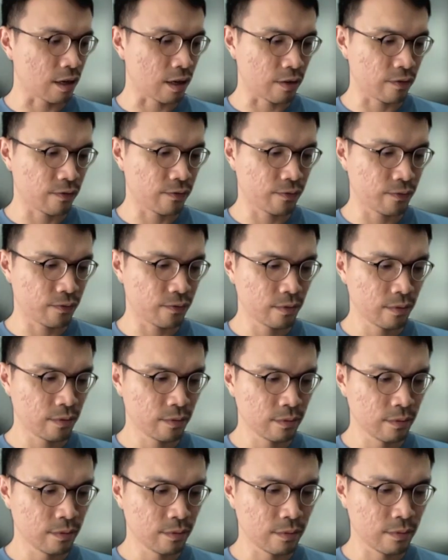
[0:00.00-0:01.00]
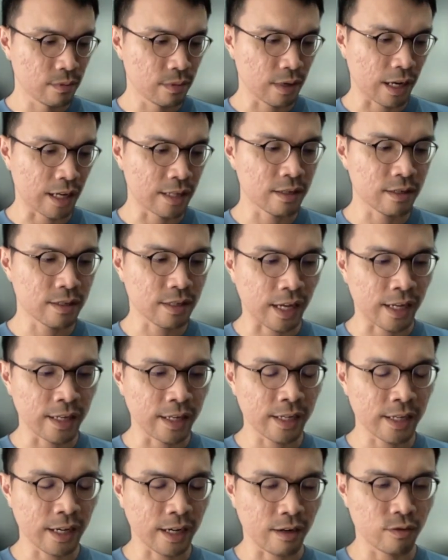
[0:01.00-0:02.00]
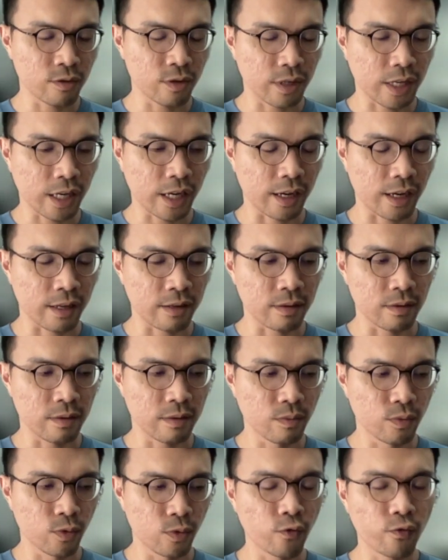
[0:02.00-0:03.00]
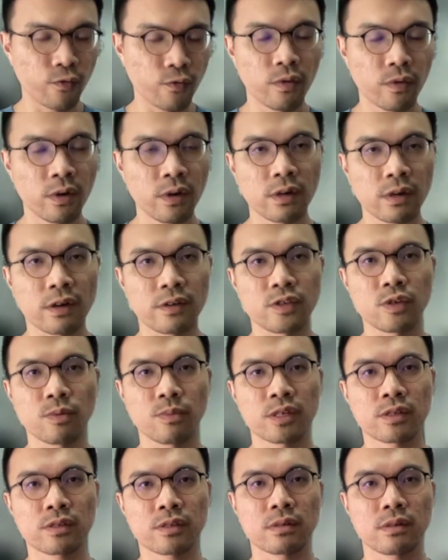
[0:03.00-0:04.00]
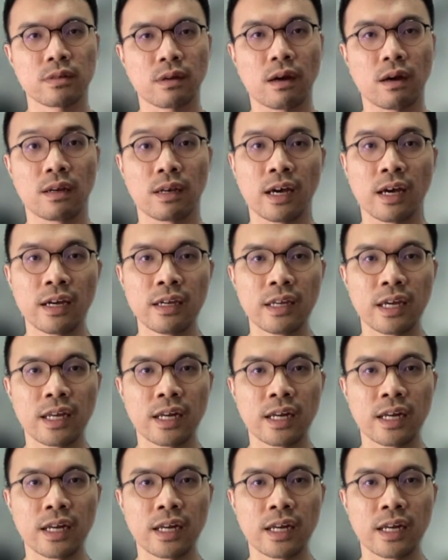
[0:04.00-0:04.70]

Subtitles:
of understanding how you can move consumers online.